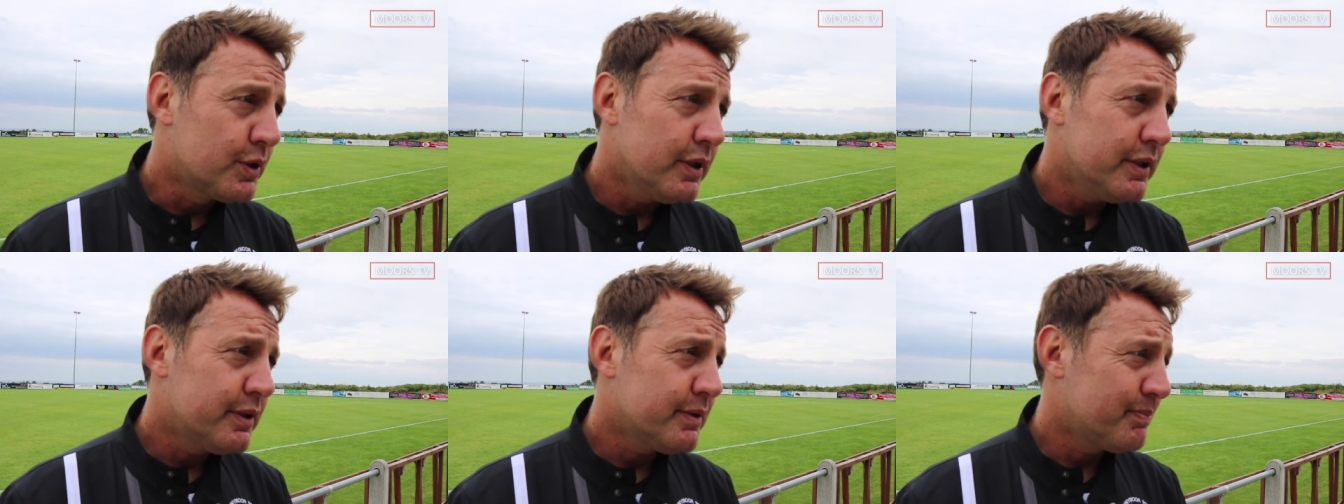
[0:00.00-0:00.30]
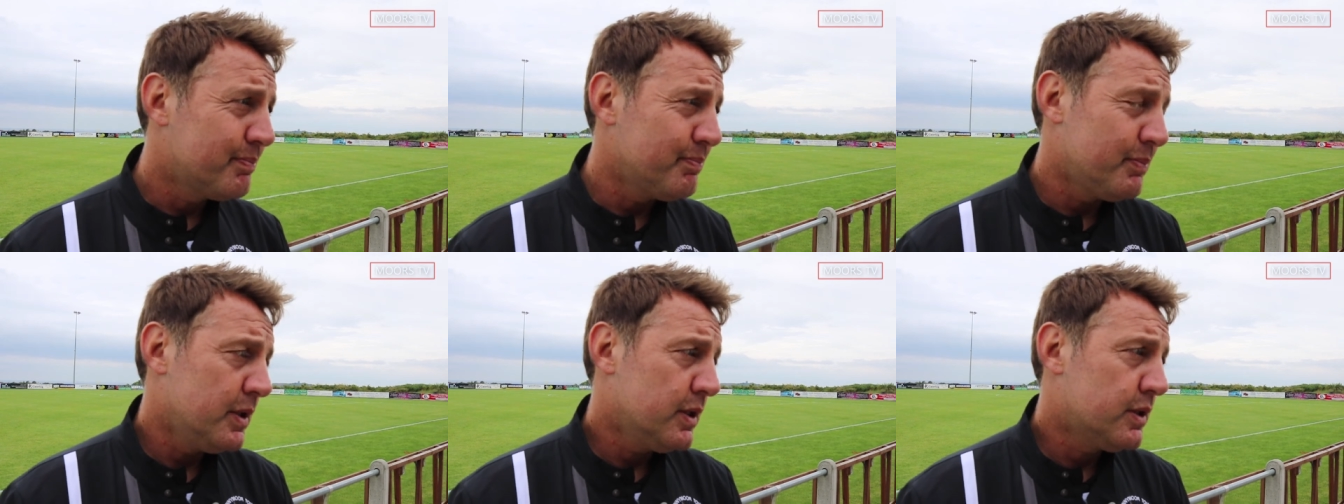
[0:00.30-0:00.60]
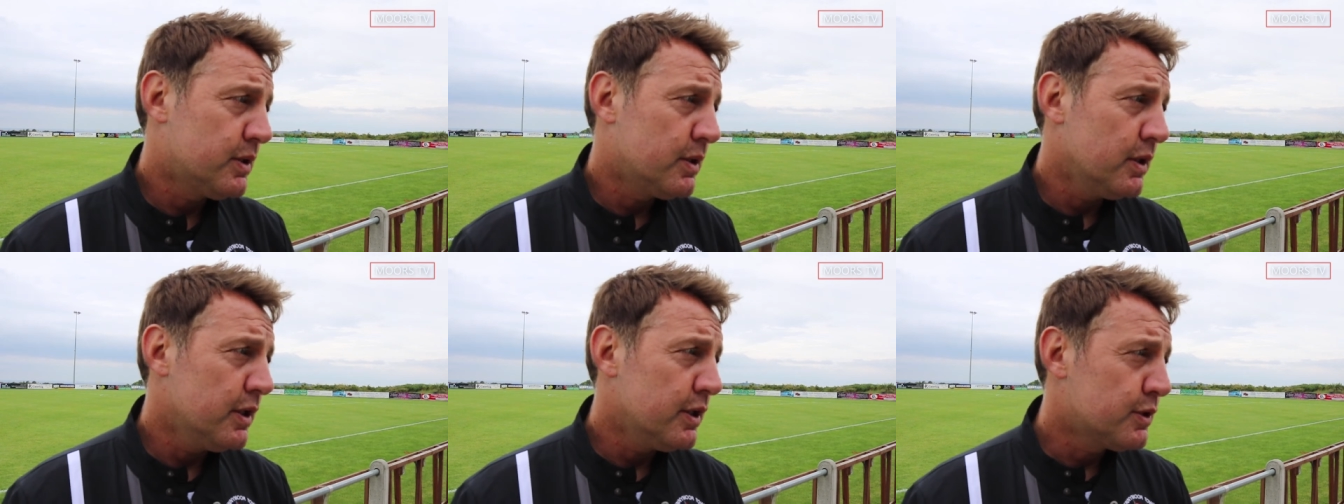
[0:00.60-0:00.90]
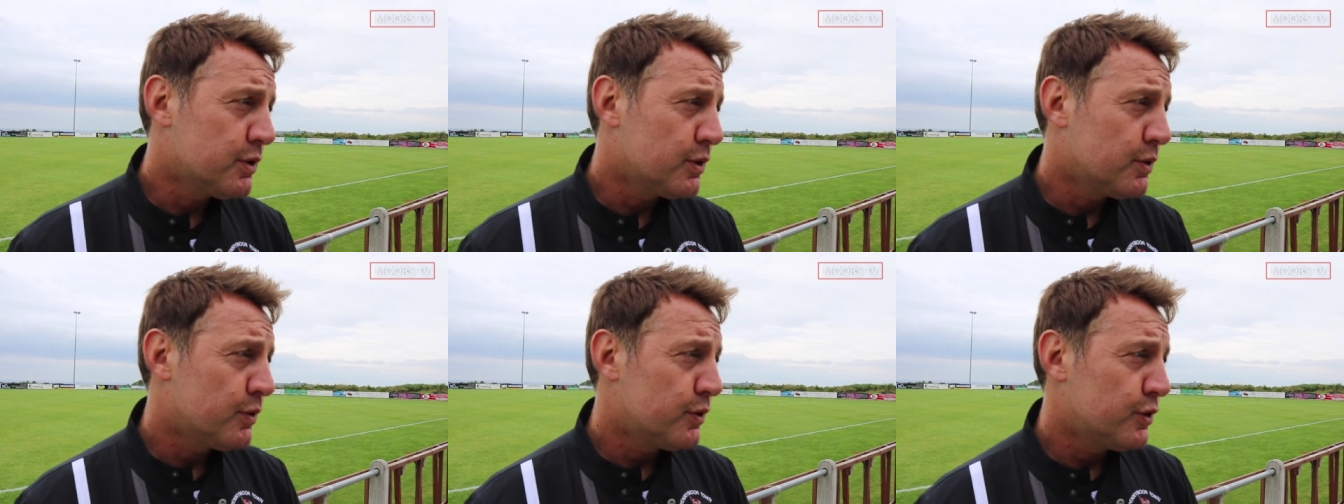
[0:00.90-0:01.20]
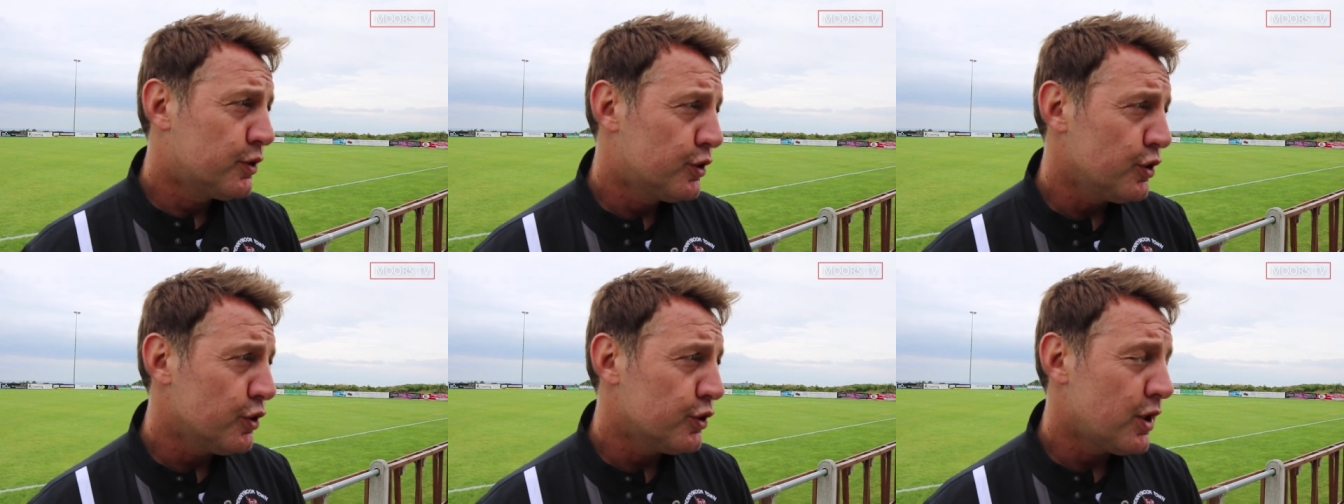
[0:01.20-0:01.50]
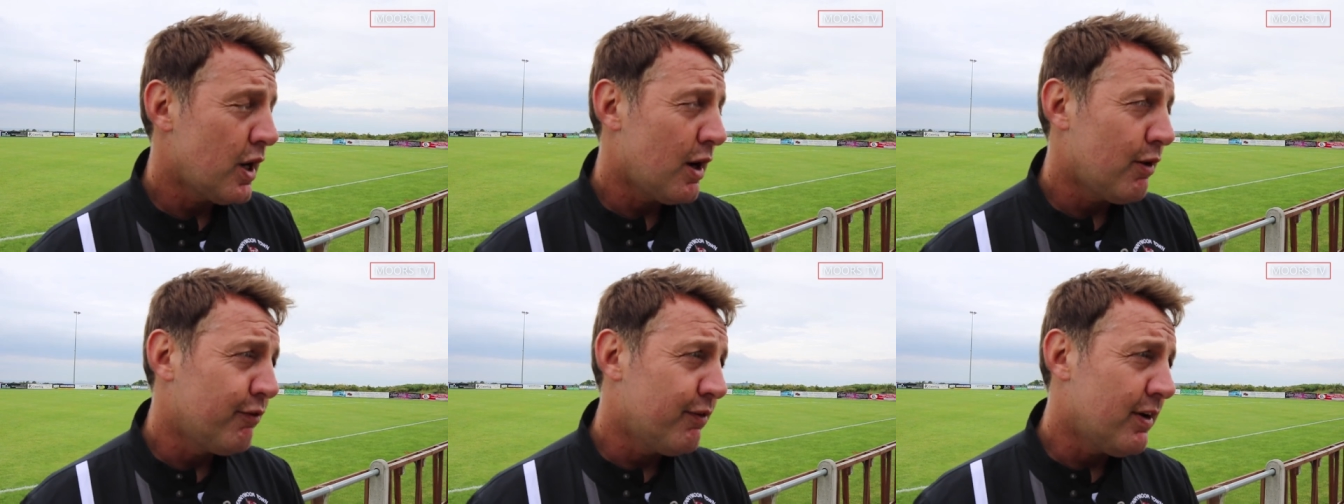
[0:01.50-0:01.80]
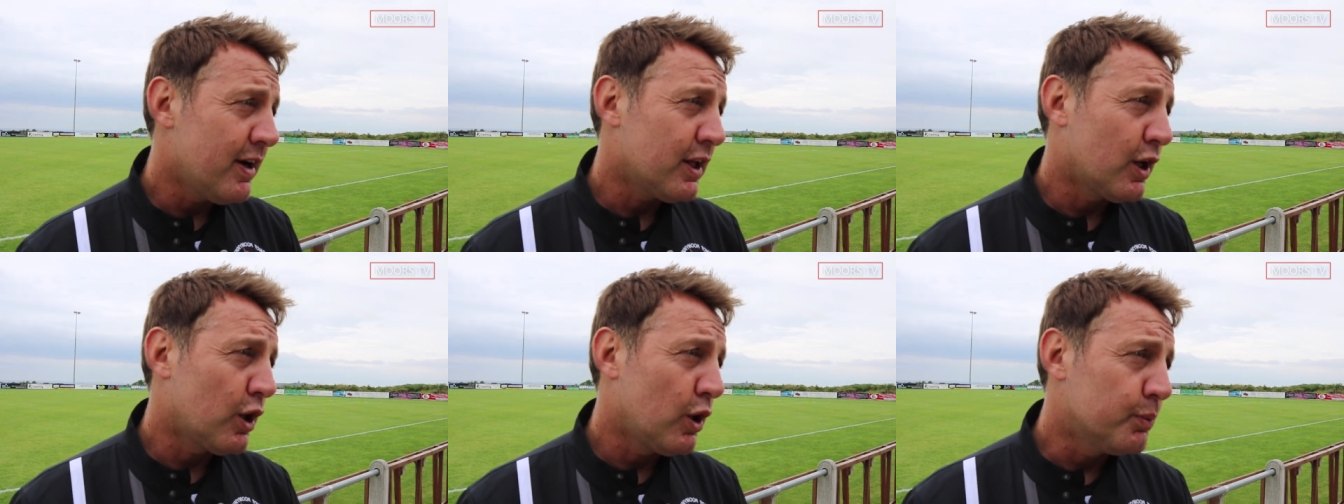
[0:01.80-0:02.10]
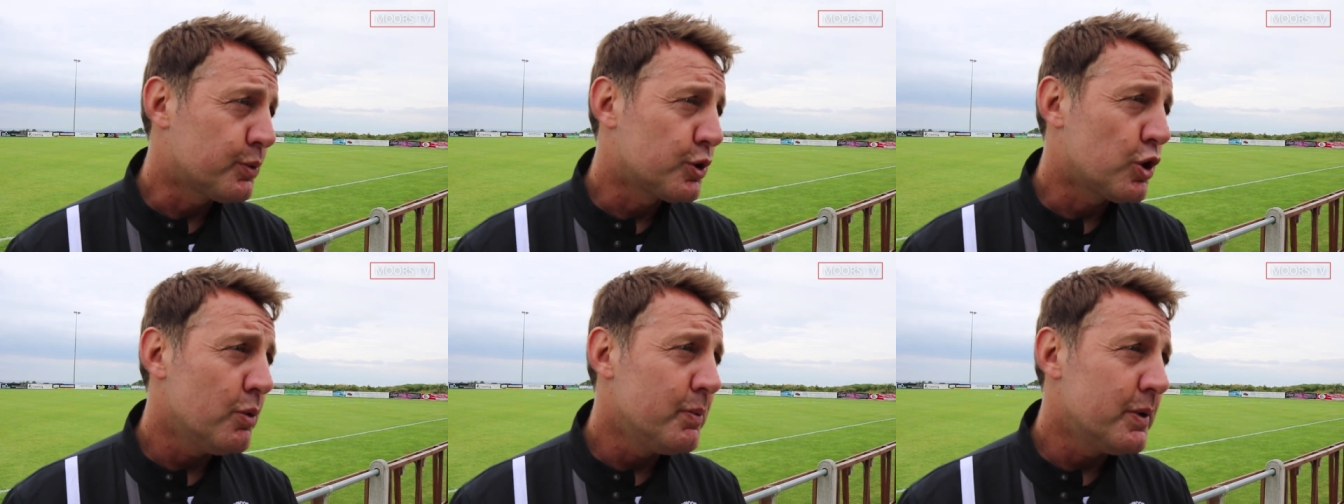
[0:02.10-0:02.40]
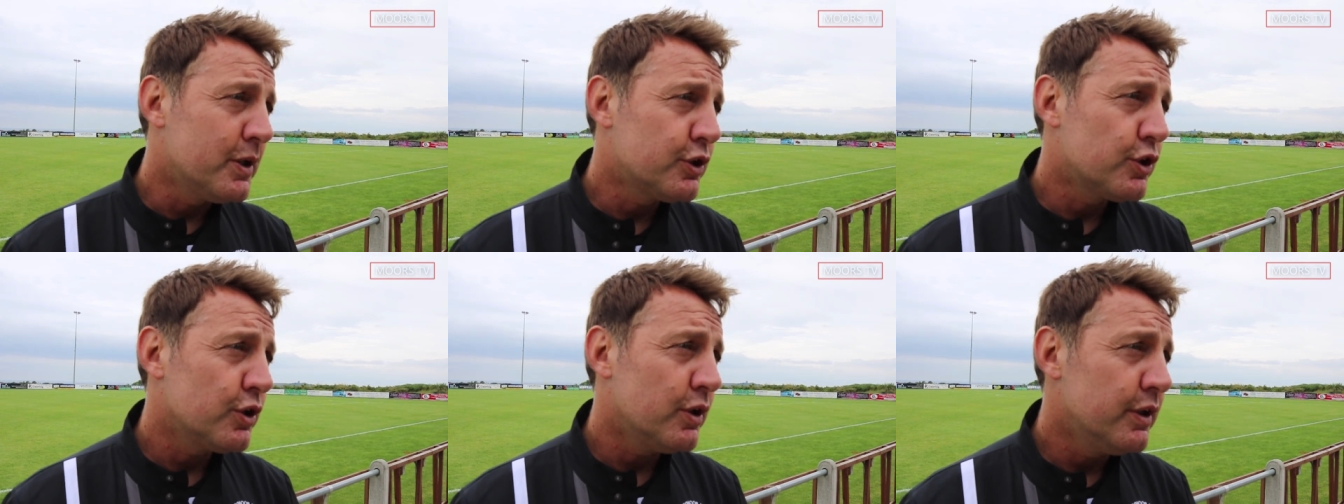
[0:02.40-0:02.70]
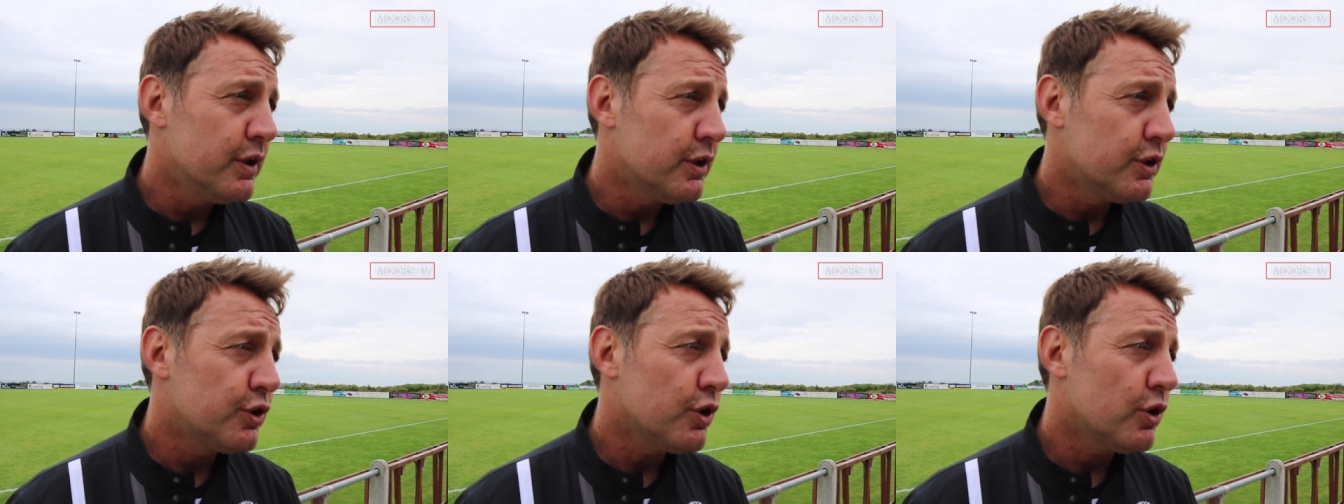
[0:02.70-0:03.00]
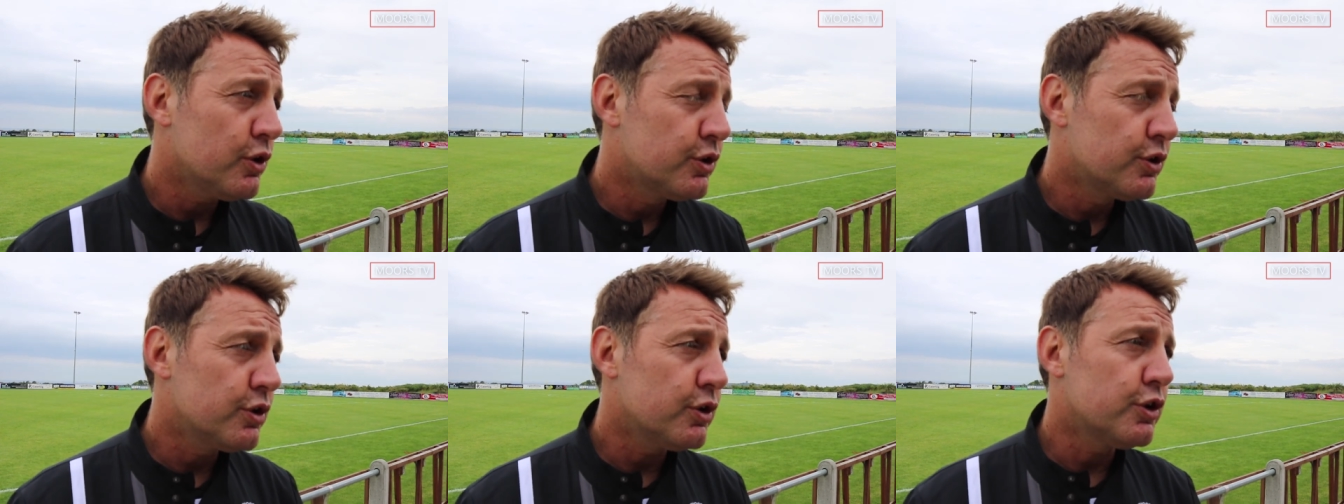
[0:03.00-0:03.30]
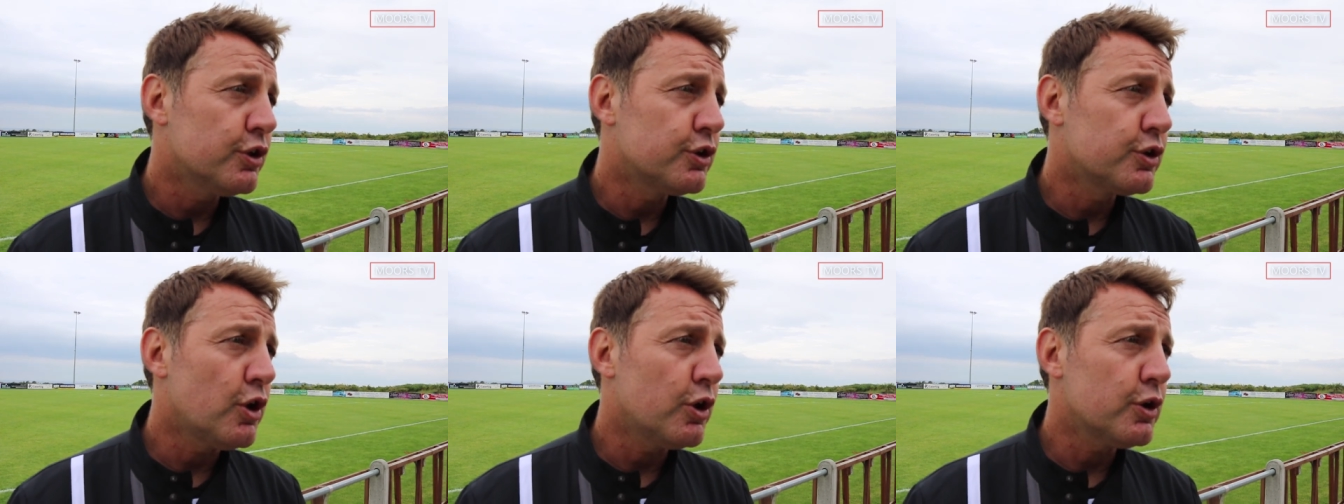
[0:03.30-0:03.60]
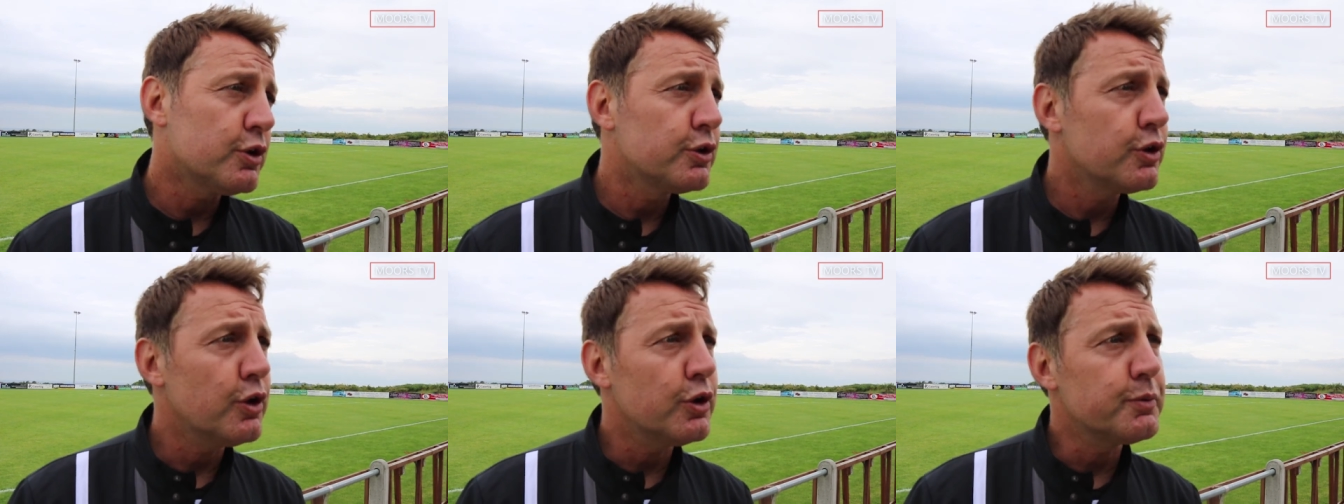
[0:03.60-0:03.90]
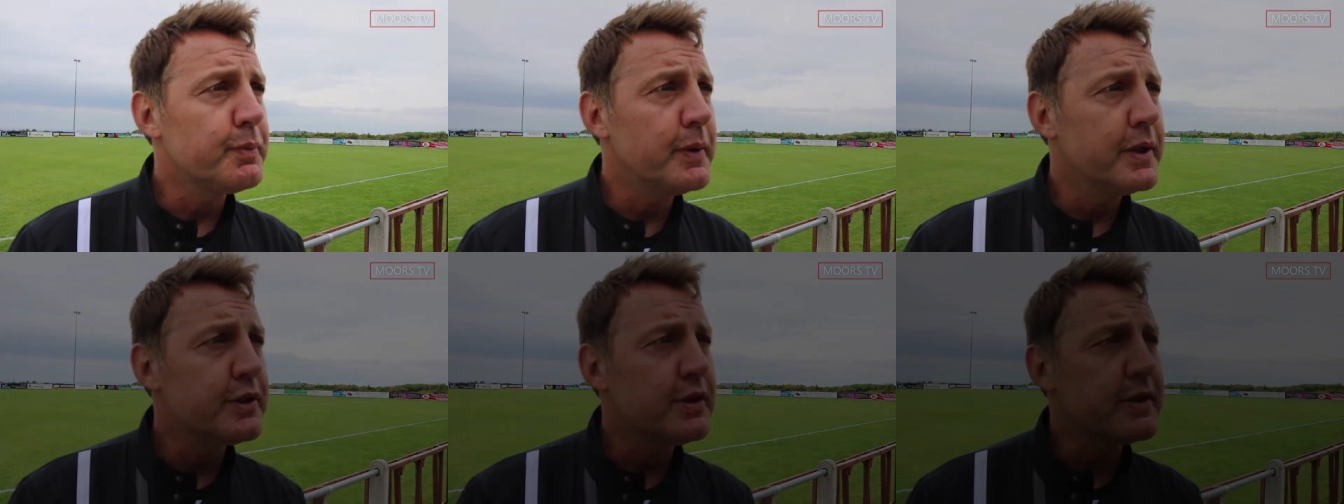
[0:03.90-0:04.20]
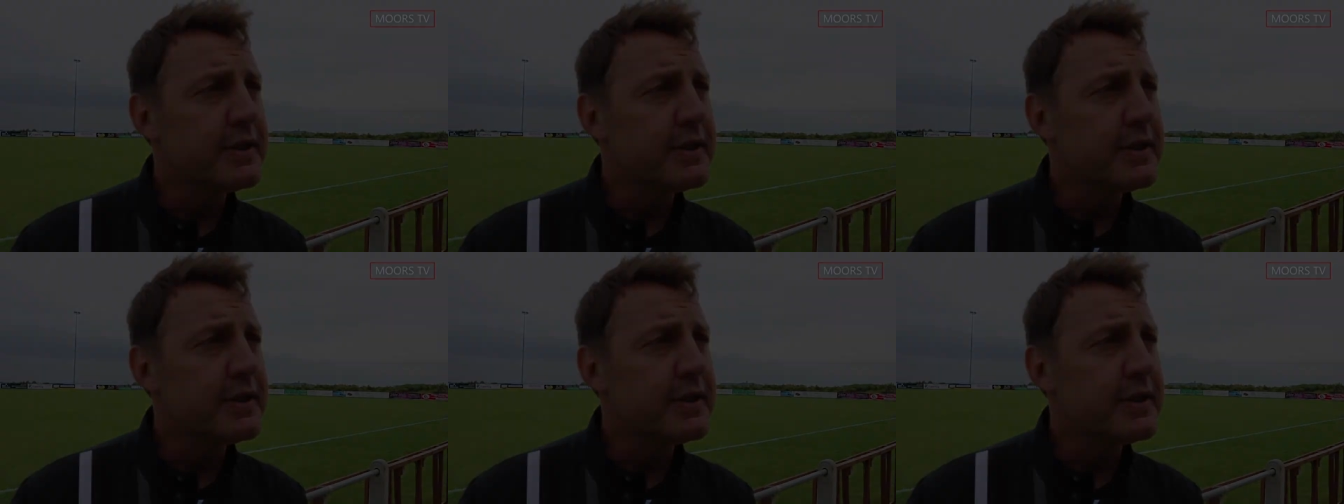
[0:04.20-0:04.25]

It shows you how far the club's come in such a short space